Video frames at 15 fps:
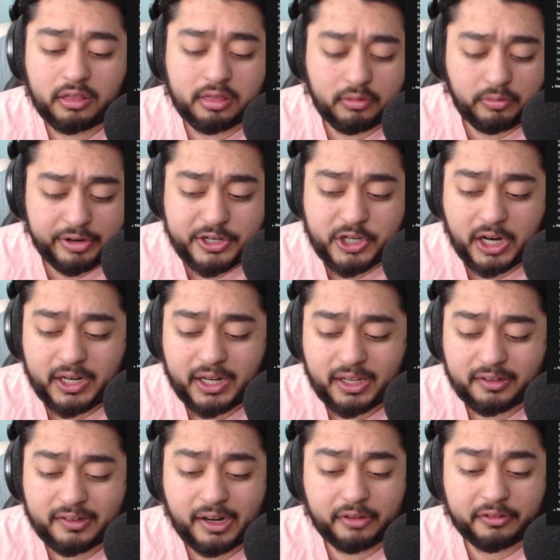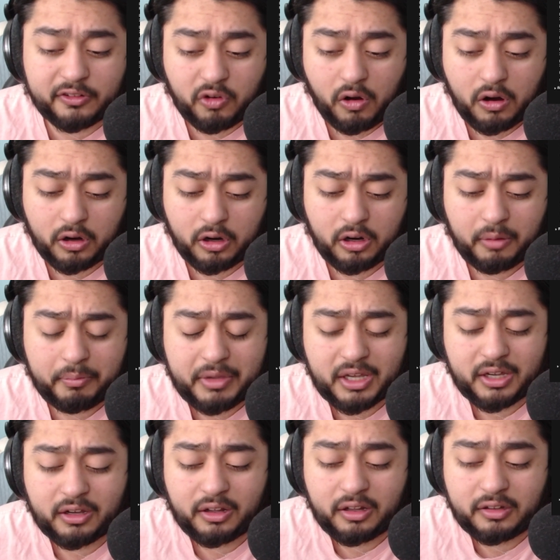3-genning is now stronger
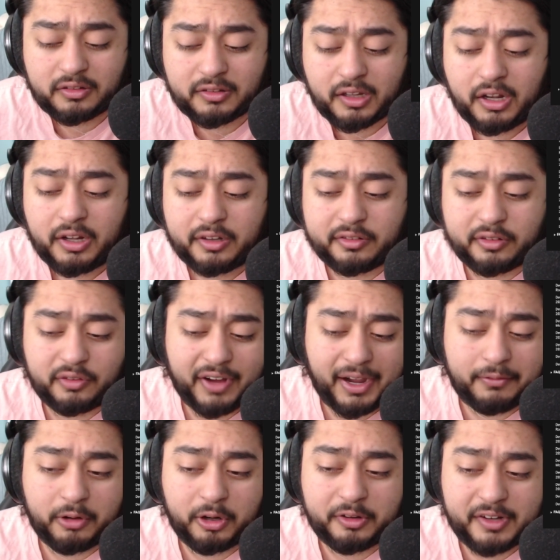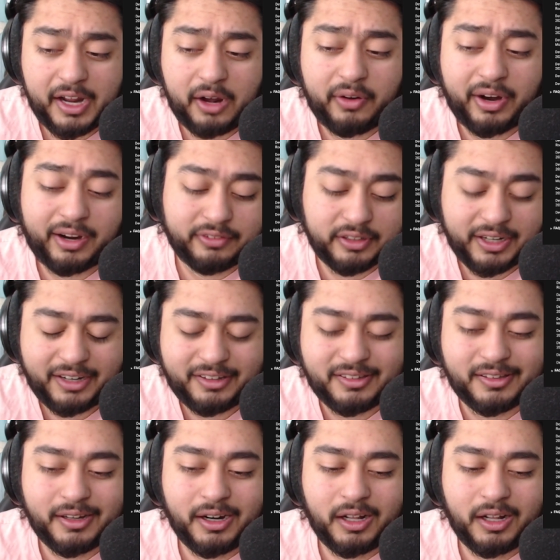because survivors now have less